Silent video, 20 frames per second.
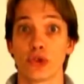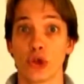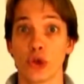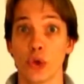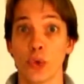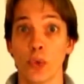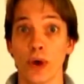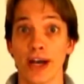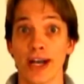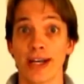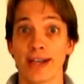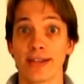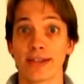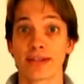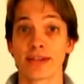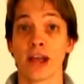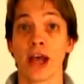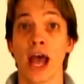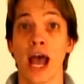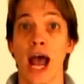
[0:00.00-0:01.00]
two
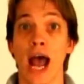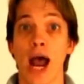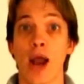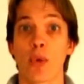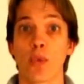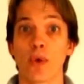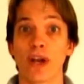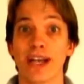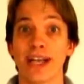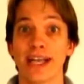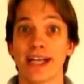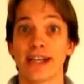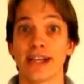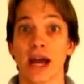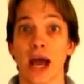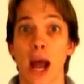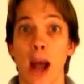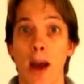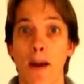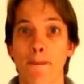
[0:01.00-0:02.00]
ways and we
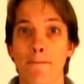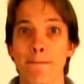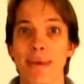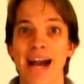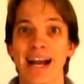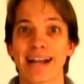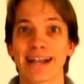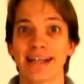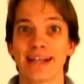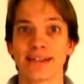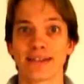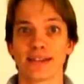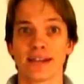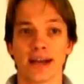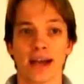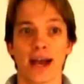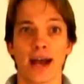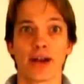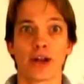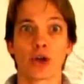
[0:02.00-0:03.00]
need a magnet
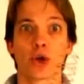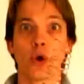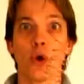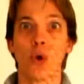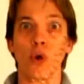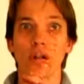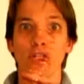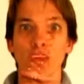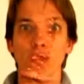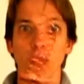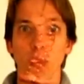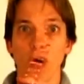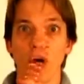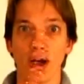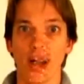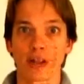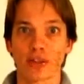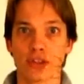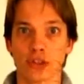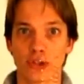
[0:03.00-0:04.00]
and a coil of
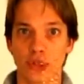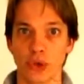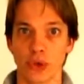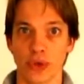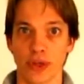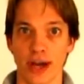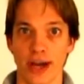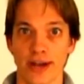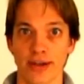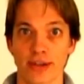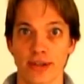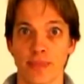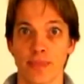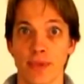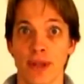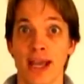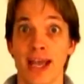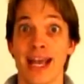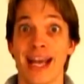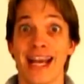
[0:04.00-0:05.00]
wire to do that.
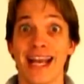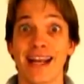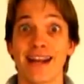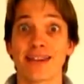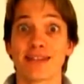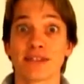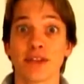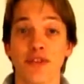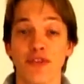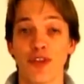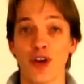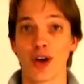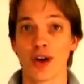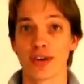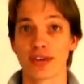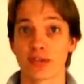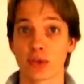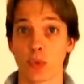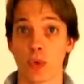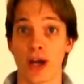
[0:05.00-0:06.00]
Here's the
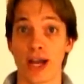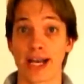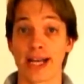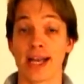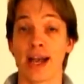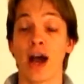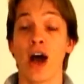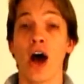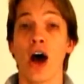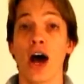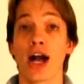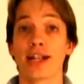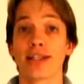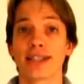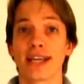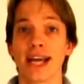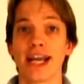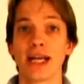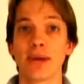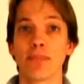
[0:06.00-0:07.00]
first way. I
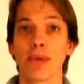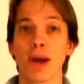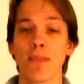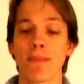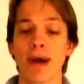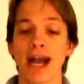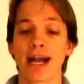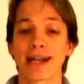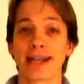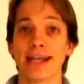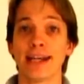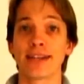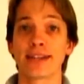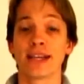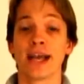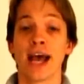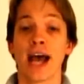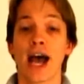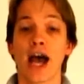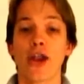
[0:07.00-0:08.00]
take my
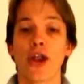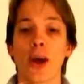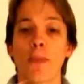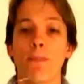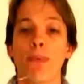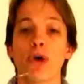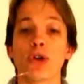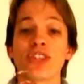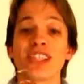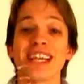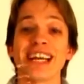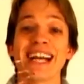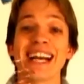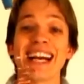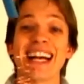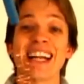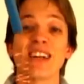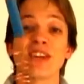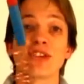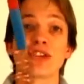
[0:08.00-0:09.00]
magnet and I put it
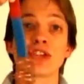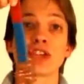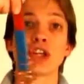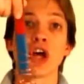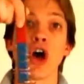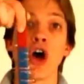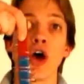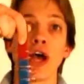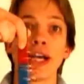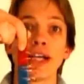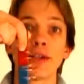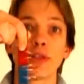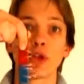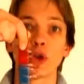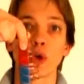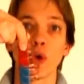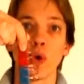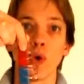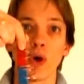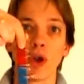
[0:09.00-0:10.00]
inside the
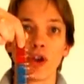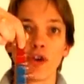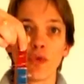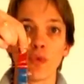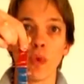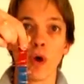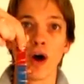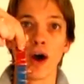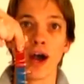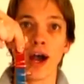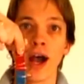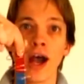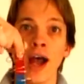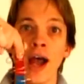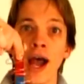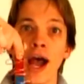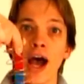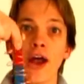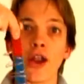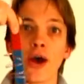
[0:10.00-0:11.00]
coil of wire
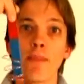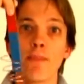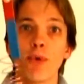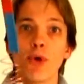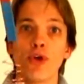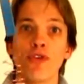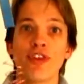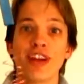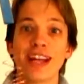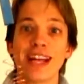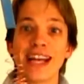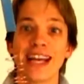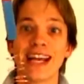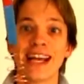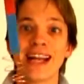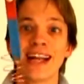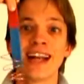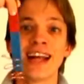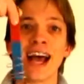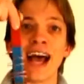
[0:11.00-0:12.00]
and I move it
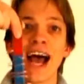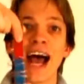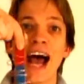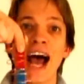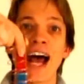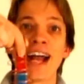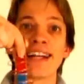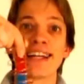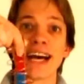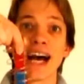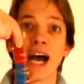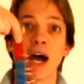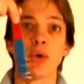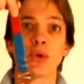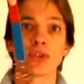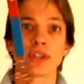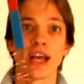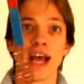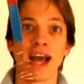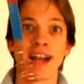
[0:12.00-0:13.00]
in and
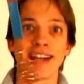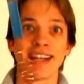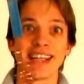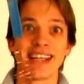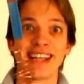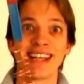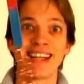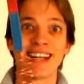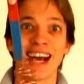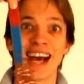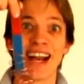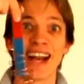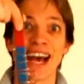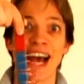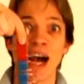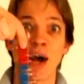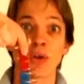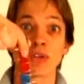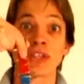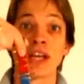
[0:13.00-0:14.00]
out and in and
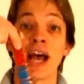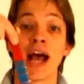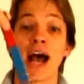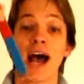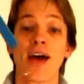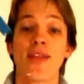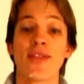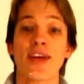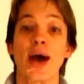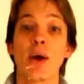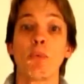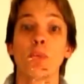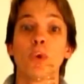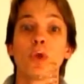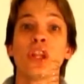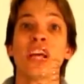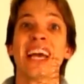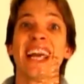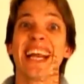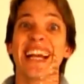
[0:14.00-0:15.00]
out and that
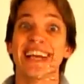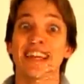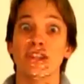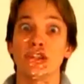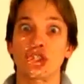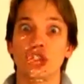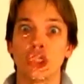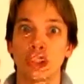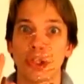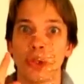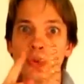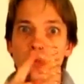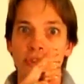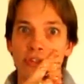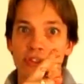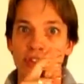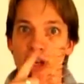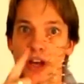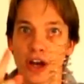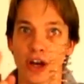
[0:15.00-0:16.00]
will
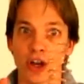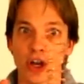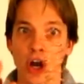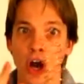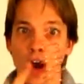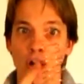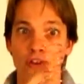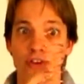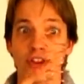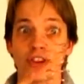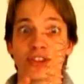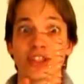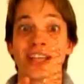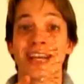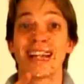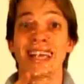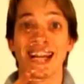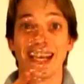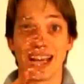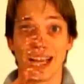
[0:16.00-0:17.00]
induce a
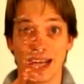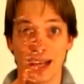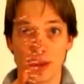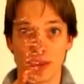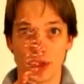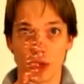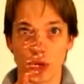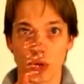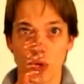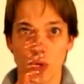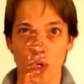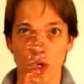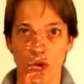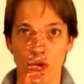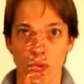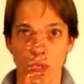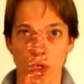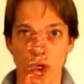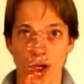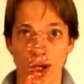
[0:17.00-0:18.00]
current in the coil
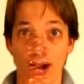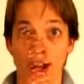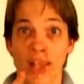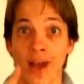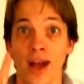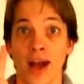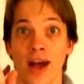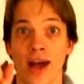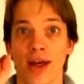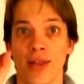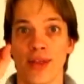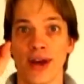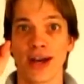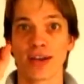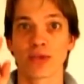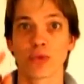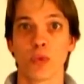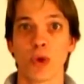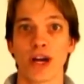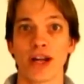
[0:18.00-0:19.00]
of wire.
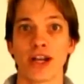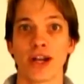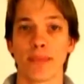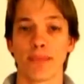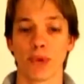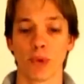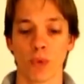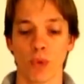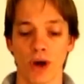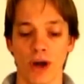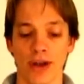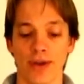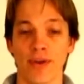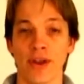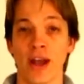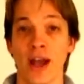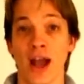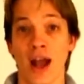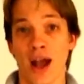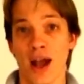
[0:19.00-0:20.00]
That's way number one.
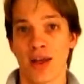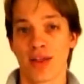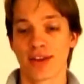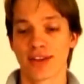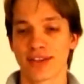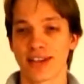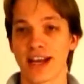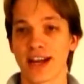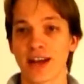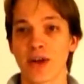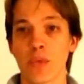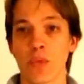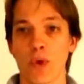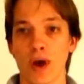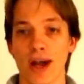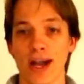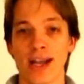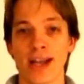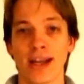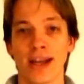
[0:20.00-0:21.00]
The second
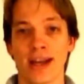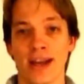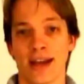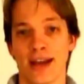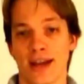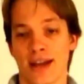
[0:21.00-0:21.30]
way